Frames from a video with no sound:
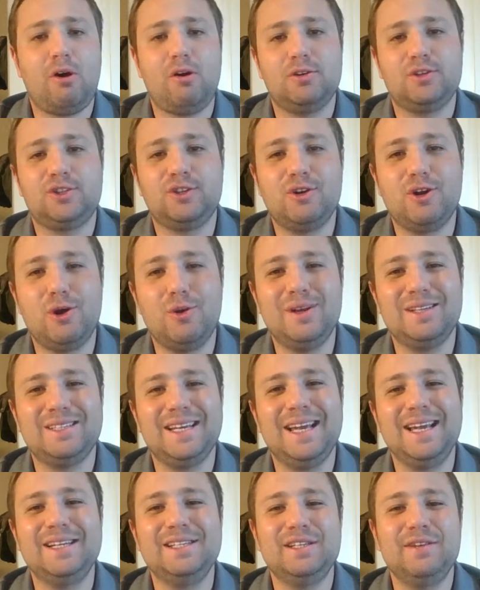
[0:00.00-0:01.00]
also known as
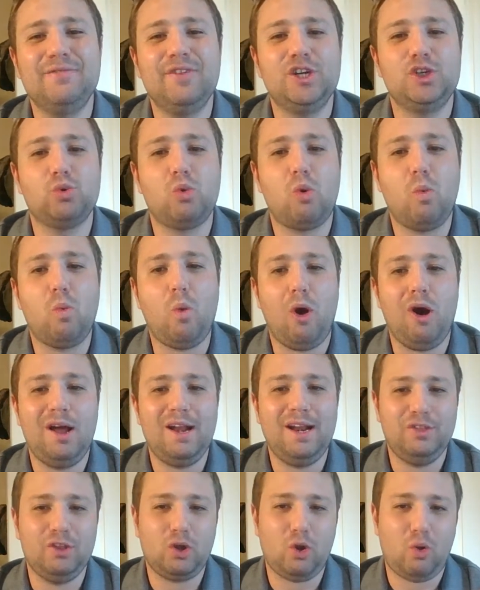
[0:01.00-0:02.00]
Individual
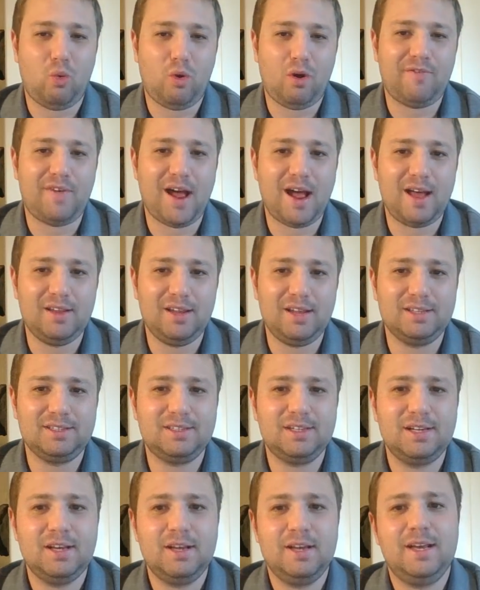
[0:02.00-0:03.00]
One in the court filings,